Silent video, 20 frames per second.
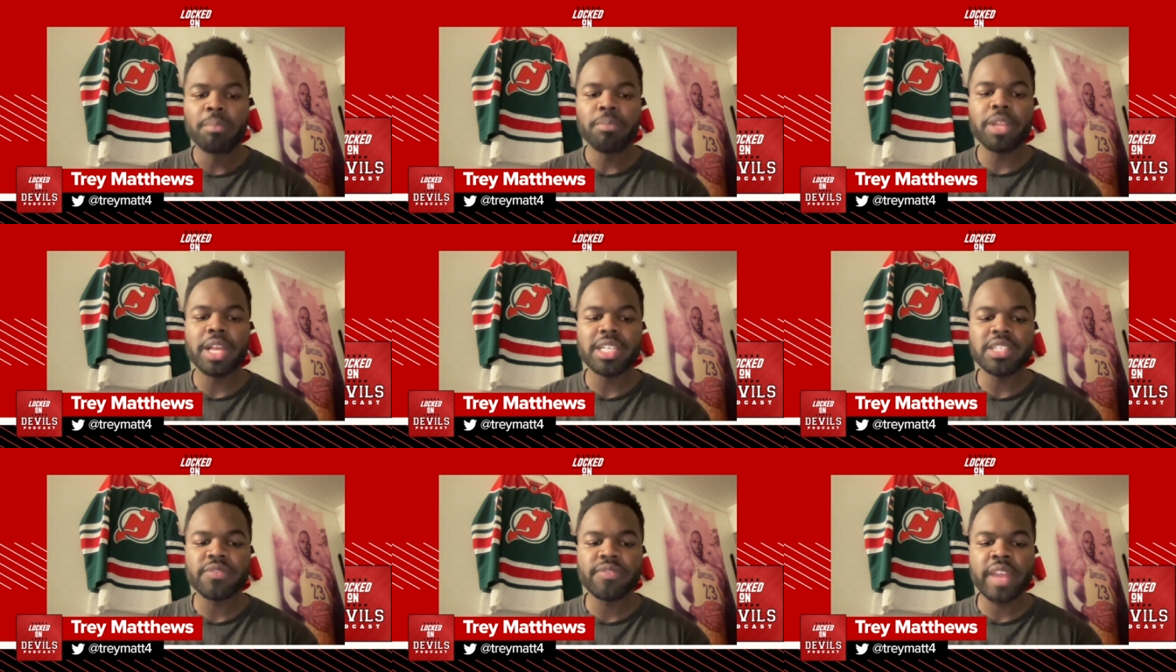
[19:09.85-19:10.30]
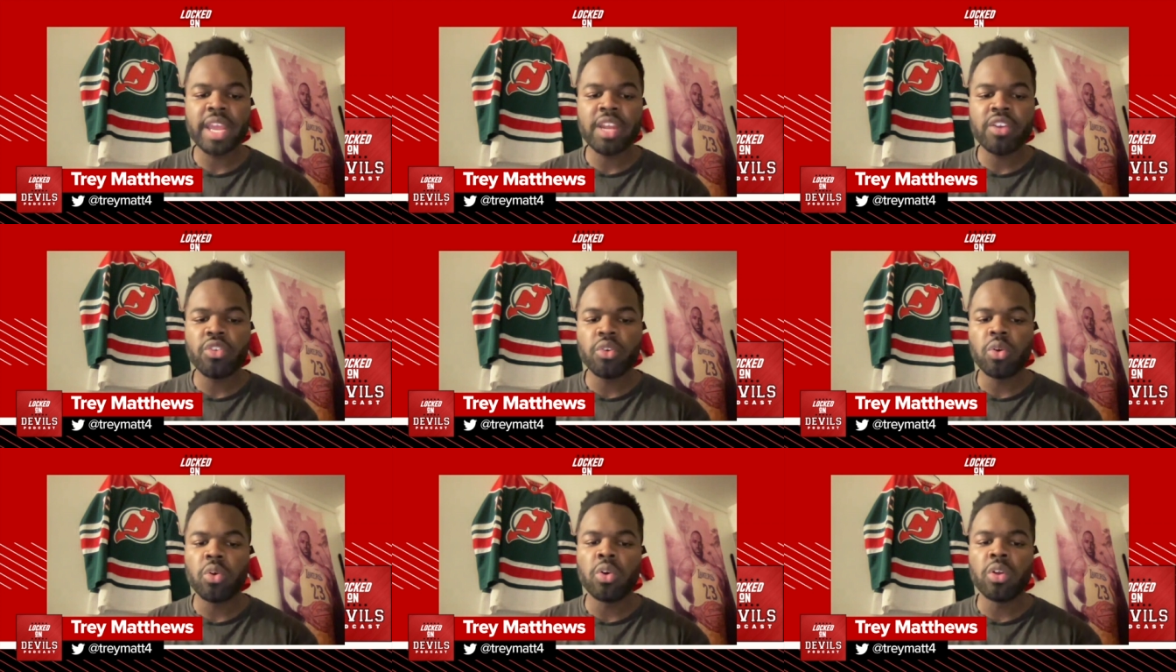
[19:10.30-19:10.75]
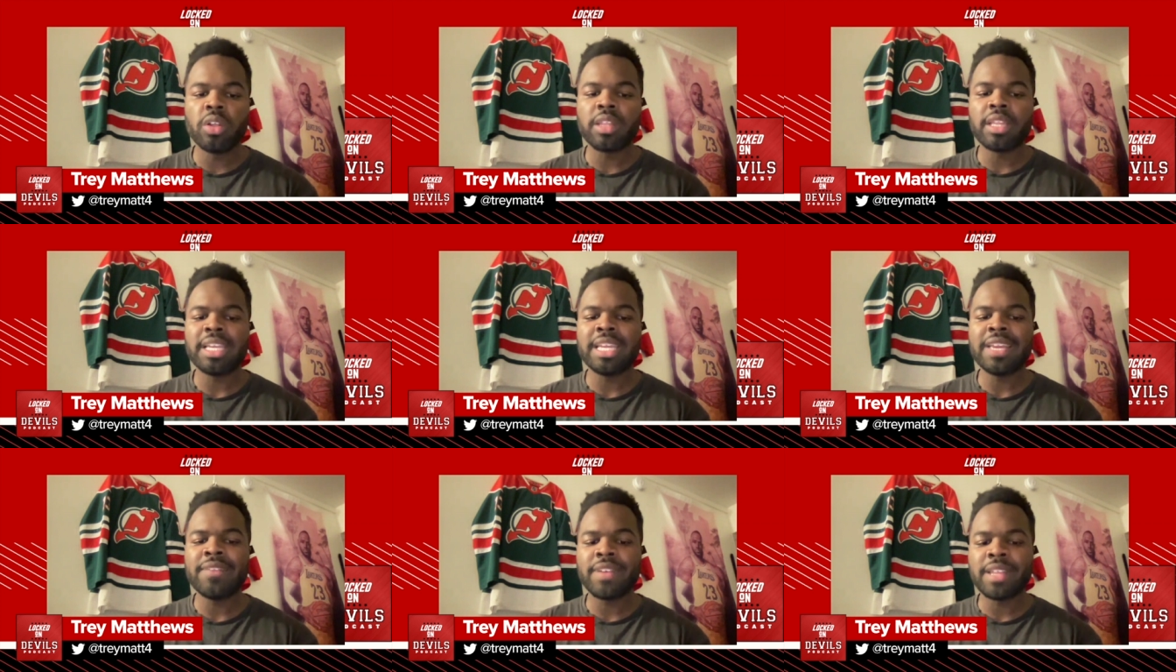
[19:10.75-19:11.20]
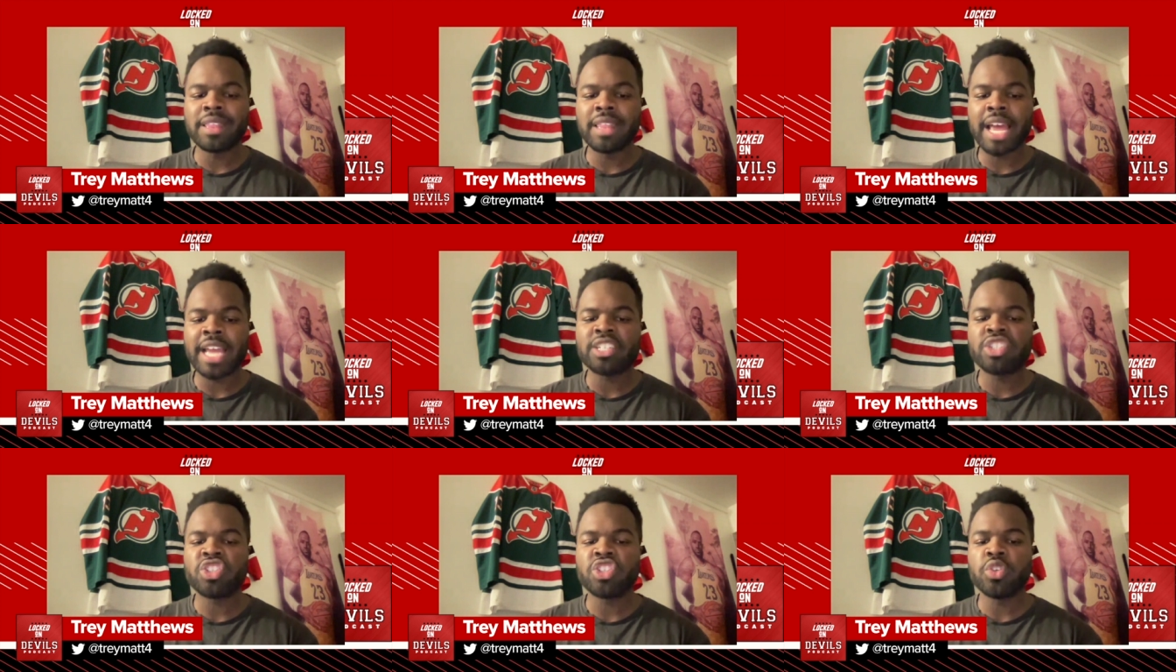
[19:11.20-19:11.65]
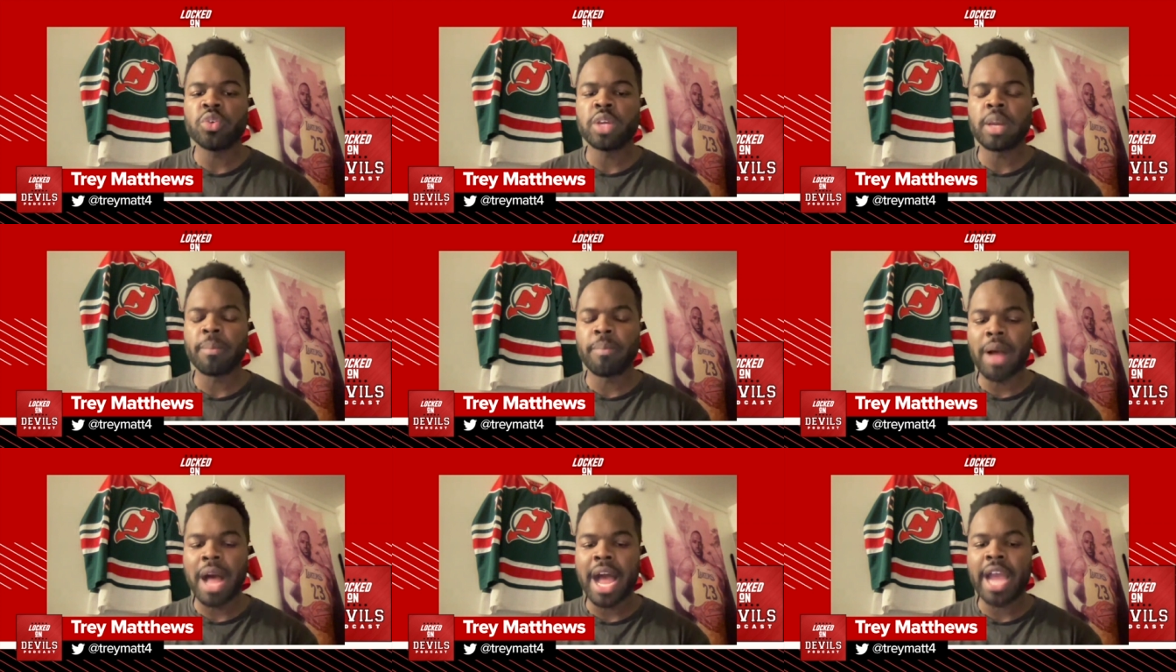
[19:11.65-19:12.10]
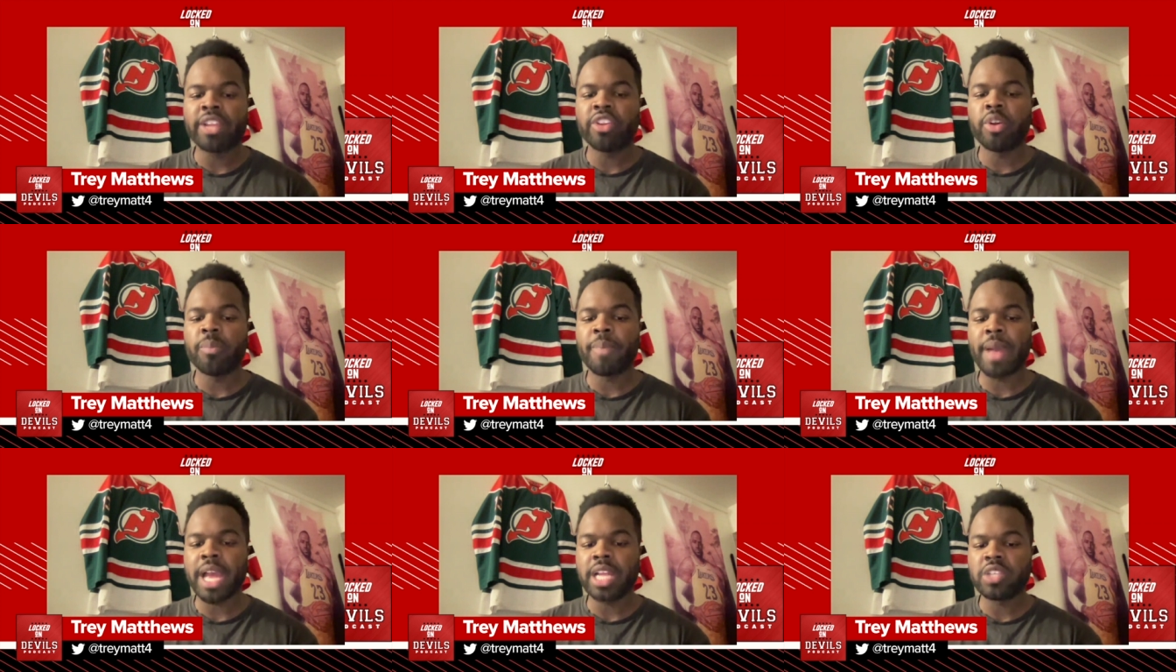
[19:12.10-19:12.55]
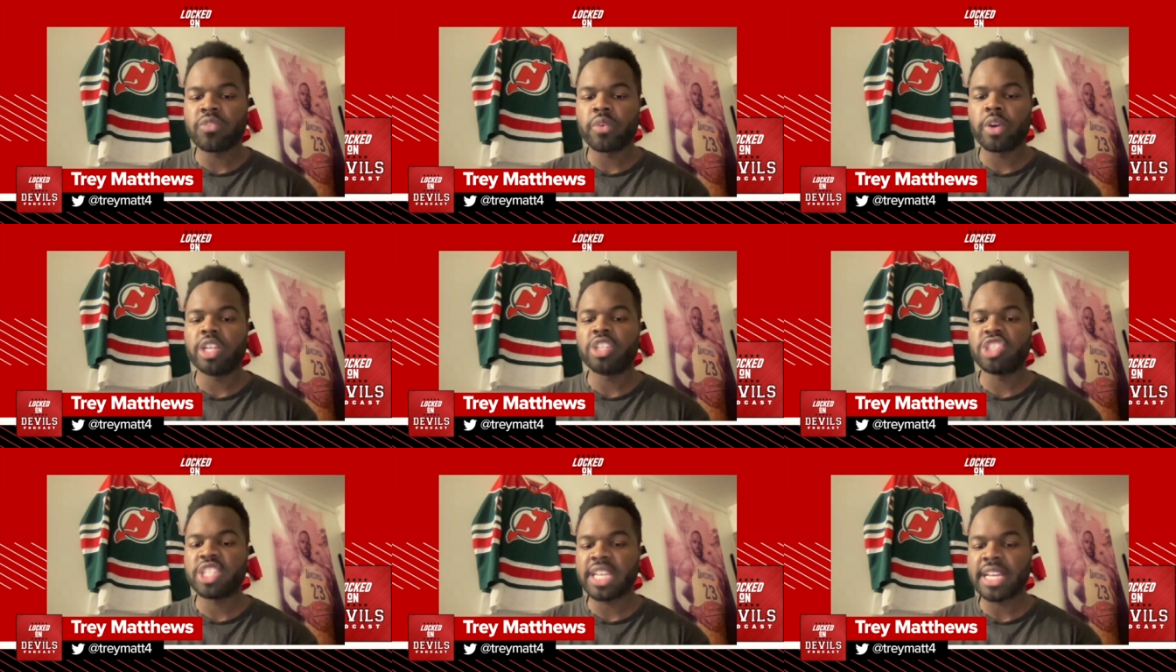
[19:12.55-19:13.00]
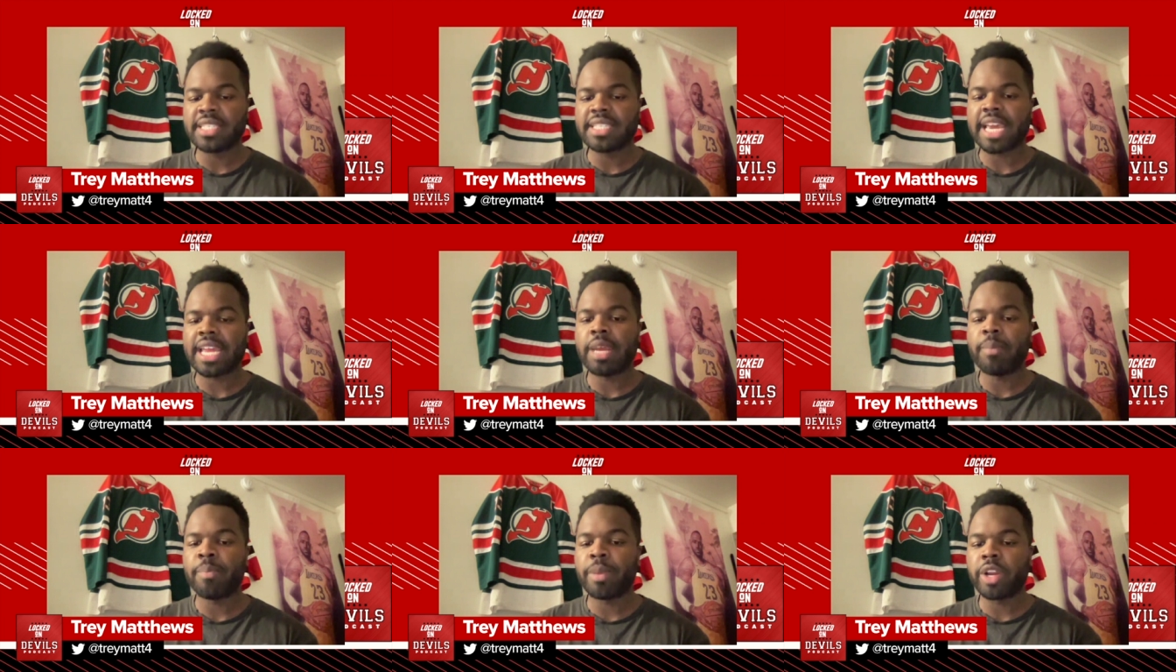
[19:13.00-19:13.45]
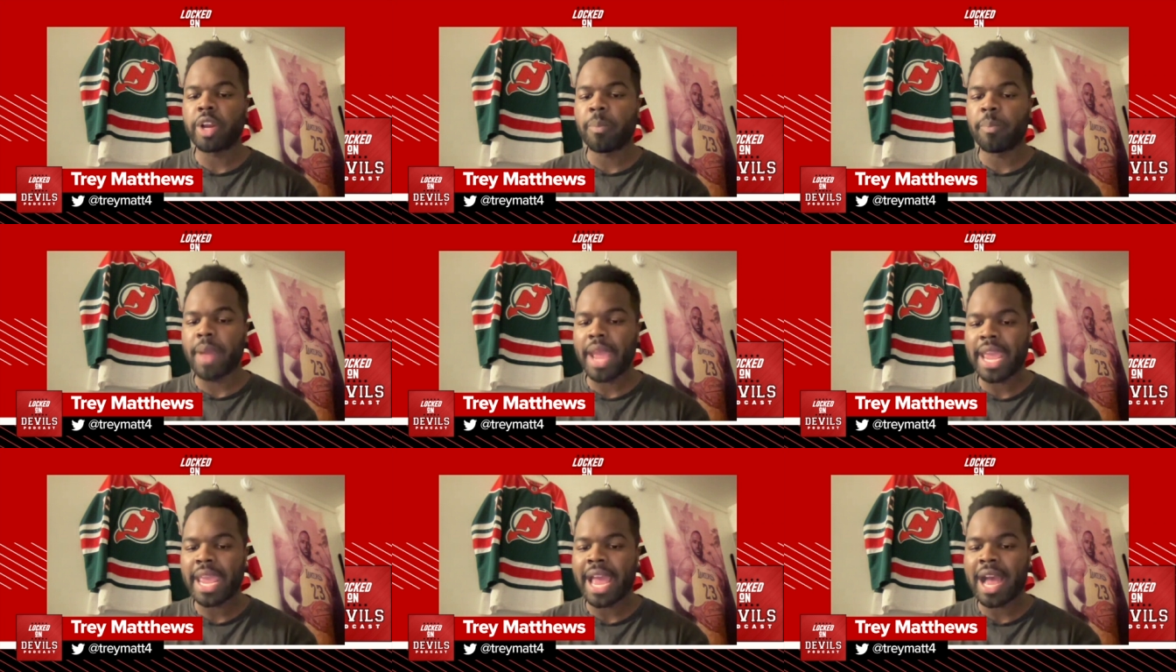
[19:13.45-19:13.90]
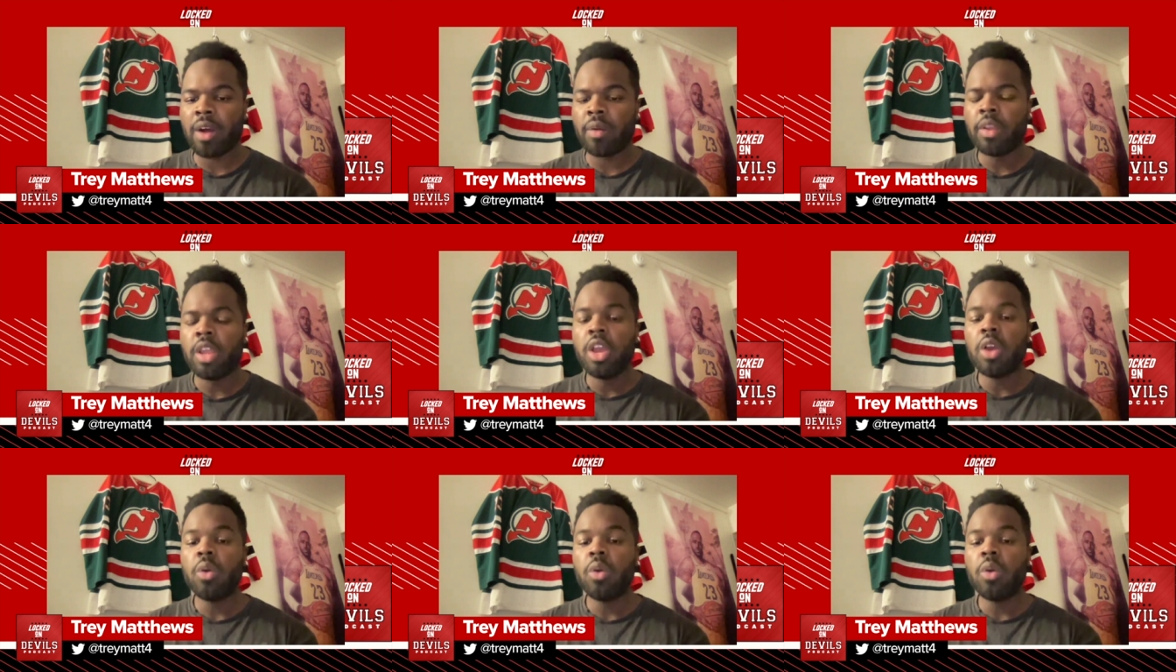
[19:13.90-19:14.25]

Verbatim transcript: Plus, FanDuel even lets you combine your bets for a chance at a bigger payout